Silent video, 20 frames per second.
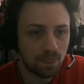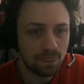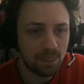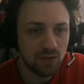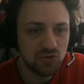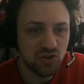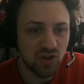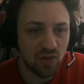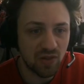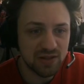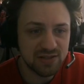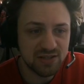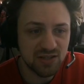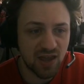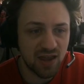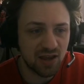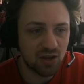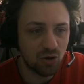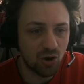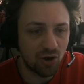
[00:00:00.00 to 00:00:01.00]
So yeah, let's
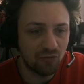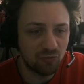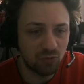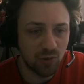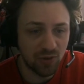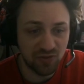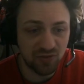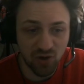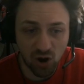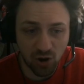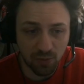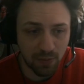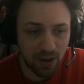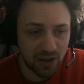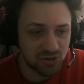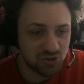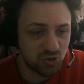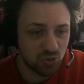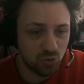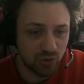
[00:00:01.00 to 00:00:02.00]
kick it off with Dark
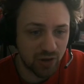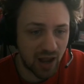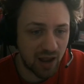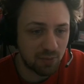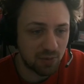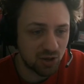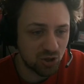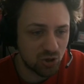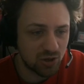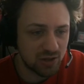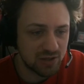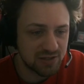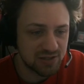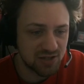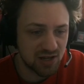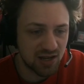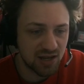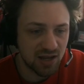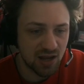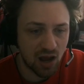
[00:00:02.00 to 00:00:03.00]
Magical Gaming. You can
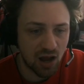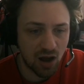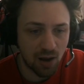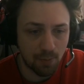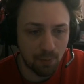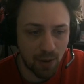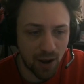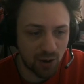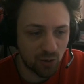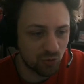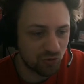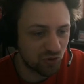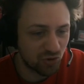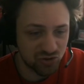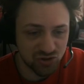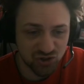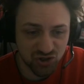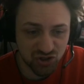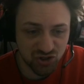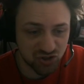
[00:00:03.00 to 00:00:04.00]
see uh, Michael's got
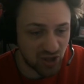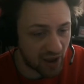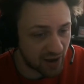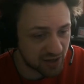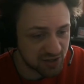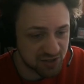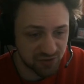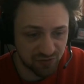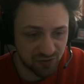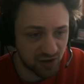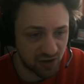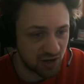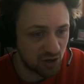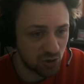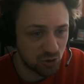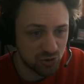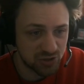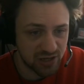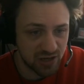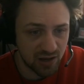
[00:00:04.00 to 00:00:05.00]
stacks of videos
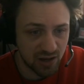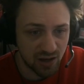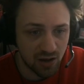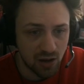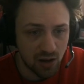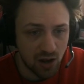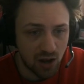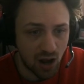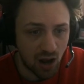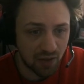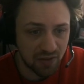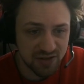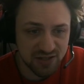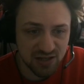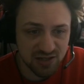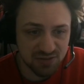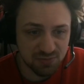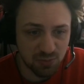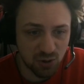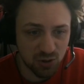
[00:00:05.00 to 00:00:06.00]
here. Uh, this is
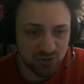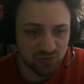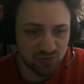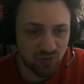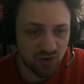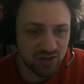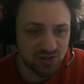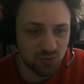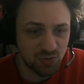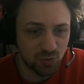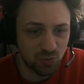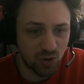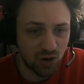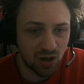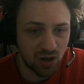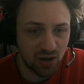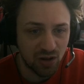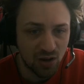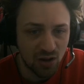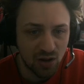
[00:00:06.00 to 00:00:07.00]
his most recent one
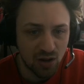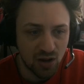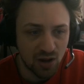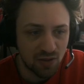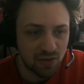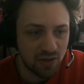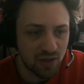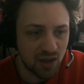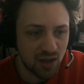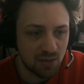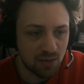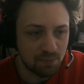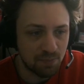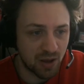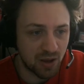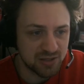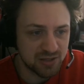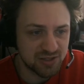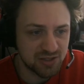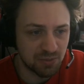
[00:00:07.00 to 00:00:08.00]
the
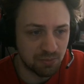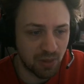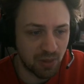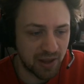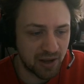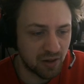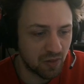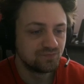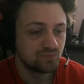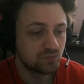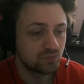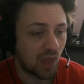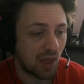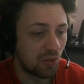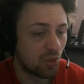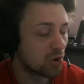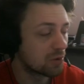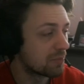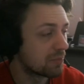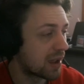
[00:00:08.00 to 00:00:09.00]
Buster Blader list. And
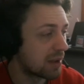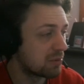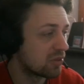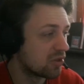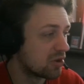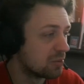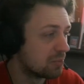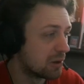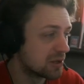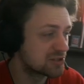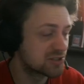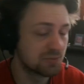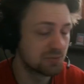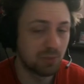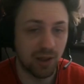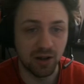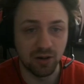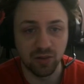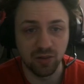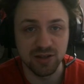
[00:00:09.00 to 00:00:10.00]
look, maybe the Buster
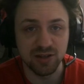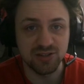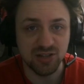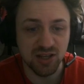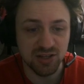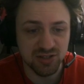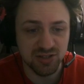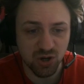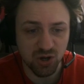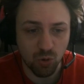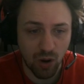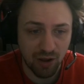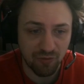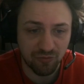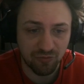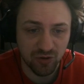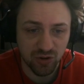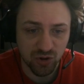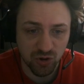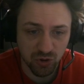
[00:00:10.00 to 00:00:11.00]
Blader list isn't quite
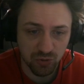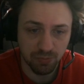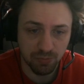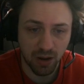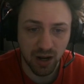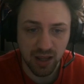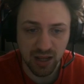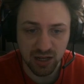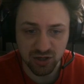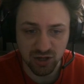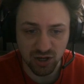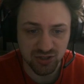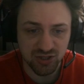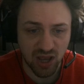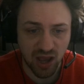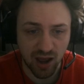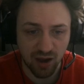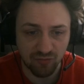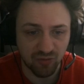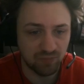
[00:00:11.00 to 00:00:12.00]
for you, but he does
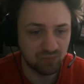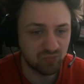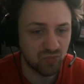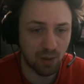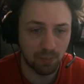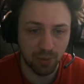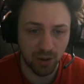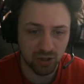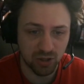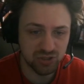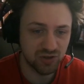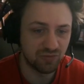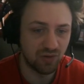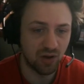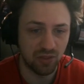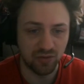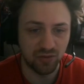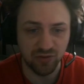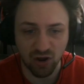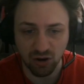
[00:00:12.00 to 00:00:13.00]
have a bunch of
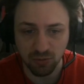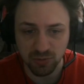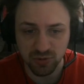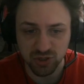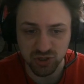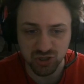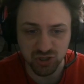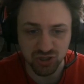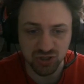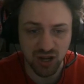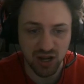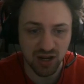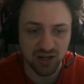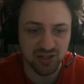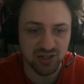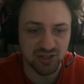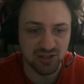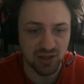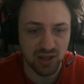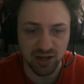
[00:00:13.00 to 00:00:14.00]
other Dark Magician decks.
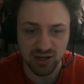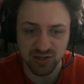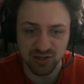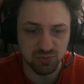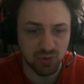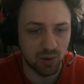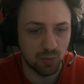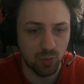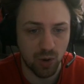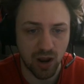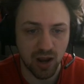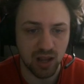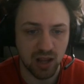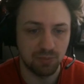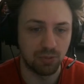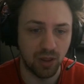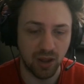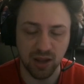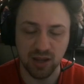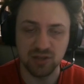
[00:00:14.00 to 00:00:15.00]
His latest one where he
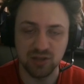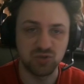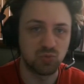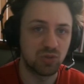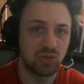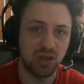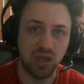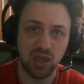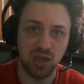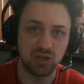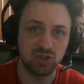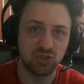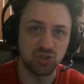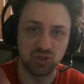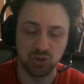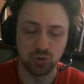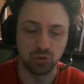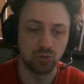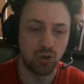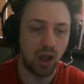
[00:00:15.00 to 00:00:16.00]
plays with
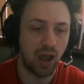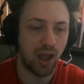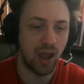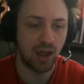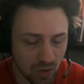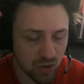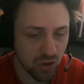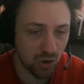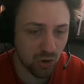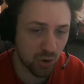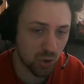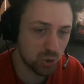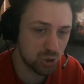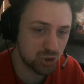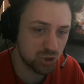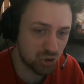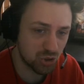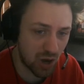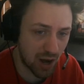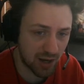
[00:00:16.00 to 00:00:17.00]
Gearsu and, you know, the
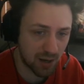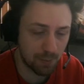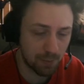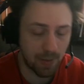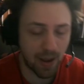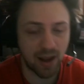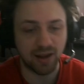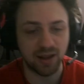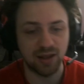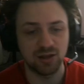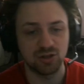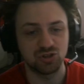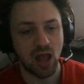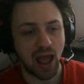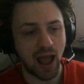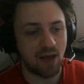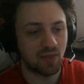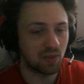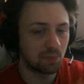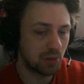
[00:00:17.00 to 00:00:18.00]
Striker package
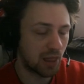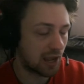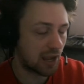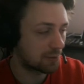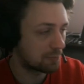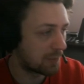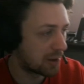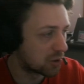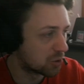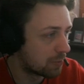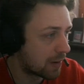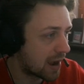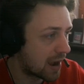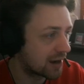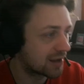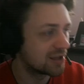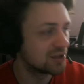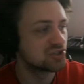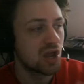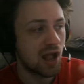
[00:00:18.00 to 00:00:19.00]
and the Black Metal
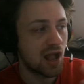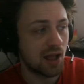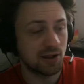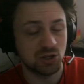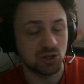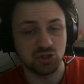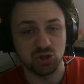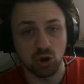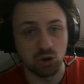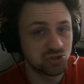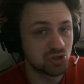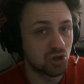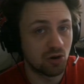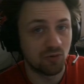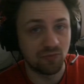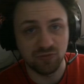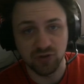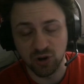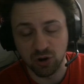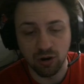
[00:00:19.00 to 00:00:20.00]
package. And he shows
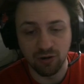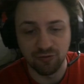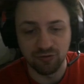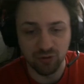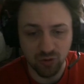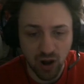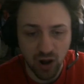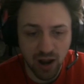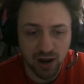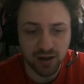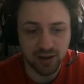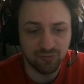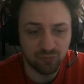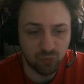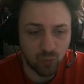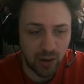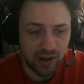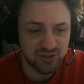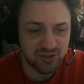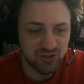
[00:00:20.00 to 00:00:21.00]
off, you know, a variety
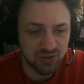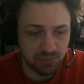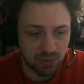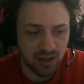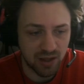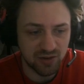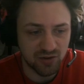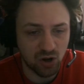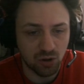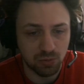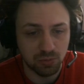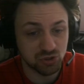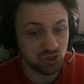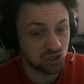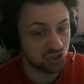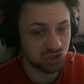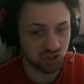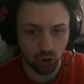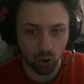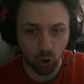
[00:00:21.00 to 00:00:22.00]
of ways to play Dark
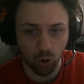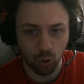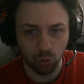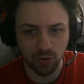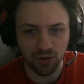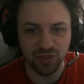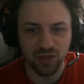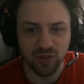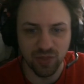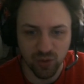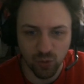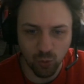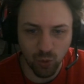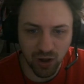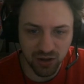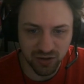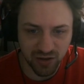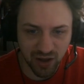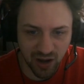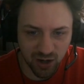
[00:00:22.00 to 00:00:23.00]
Magician, all within the
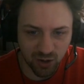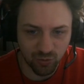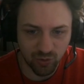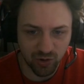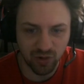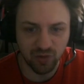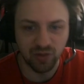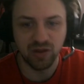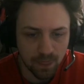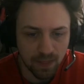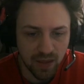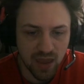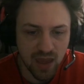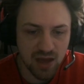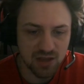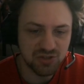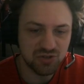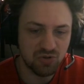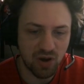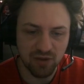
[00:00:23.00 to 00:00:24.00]
one deck, really. He
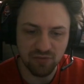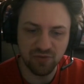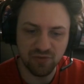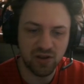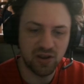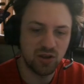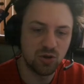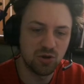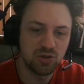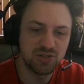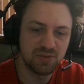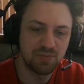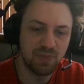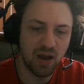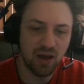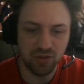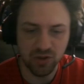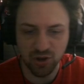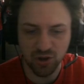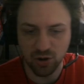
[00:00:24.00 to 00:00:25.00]
has great videos
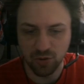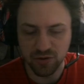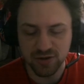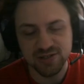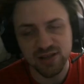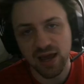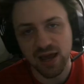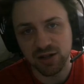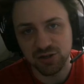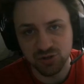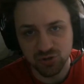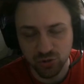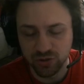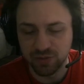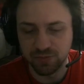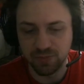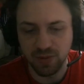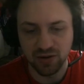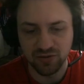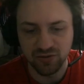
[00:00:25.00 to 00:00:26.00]
about, you know, the sad truth
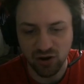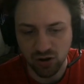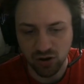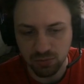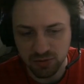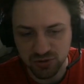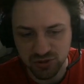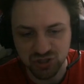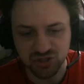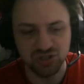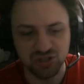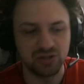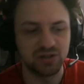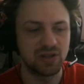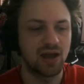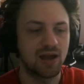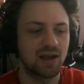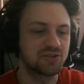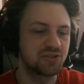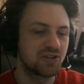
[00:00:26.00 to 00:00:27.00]
about Dark Magician
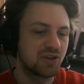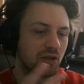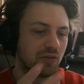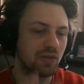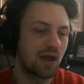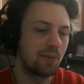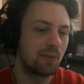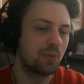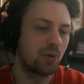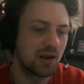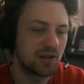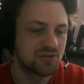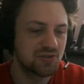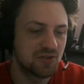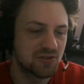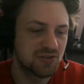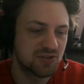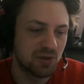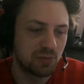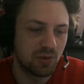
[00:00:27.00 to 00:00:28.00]
decks, and he elaborates
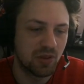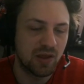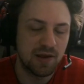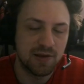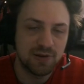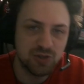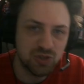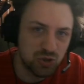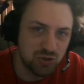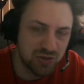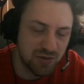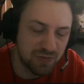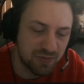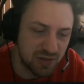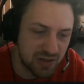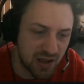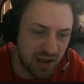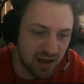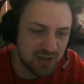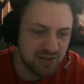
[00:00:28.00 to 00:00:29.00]
on some of the issues of
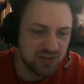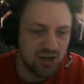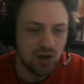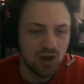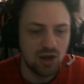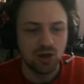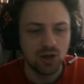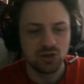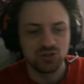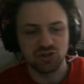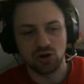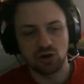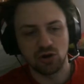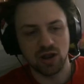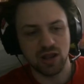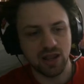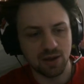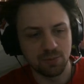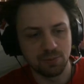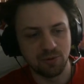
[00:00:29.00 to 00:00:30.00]
the decks. So
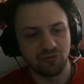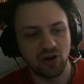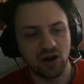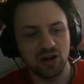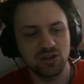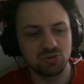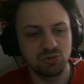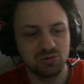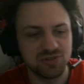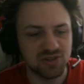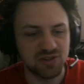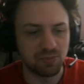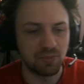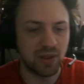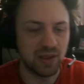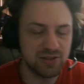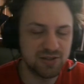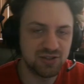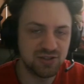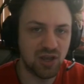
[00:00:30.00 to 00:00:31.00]
he can provide you with some
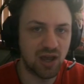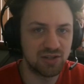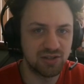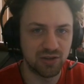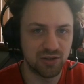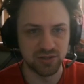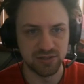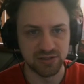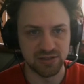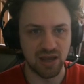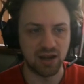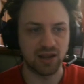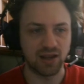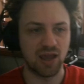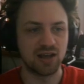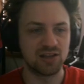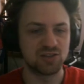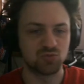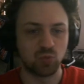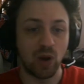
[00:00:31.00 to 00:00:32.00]
insight to the deck,
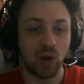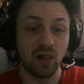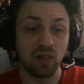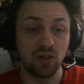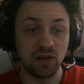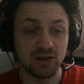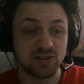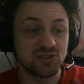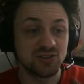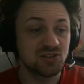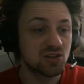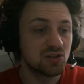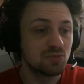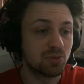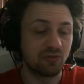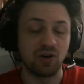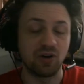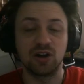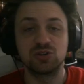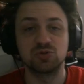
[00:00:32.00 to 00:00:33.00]
as well as
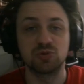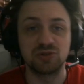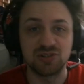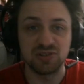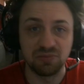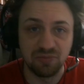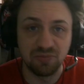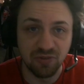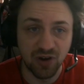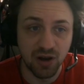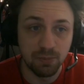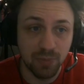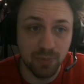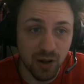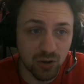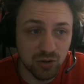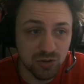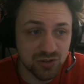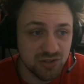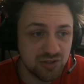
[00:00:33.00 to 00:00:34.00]
provide you with some fun
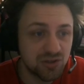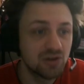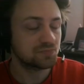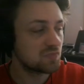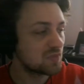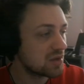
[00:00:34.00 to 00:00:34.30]
builds.